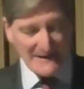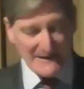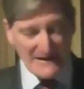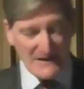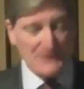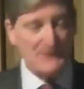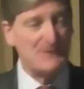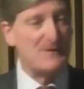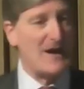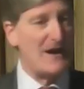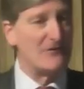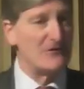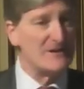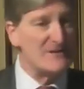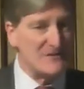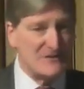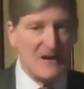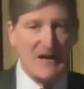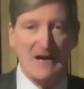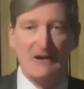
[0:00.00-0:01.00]
If there
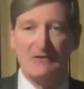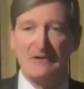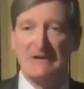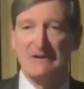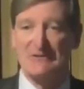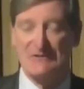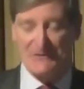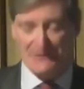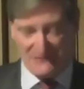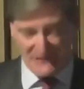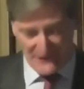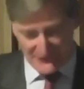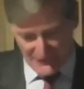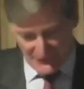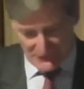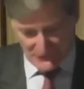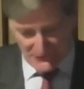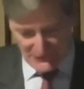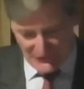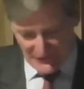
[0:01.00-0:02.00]
is areas of
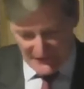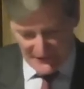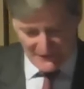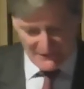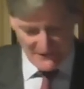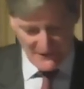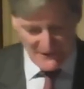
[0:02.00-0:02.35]
difficulty,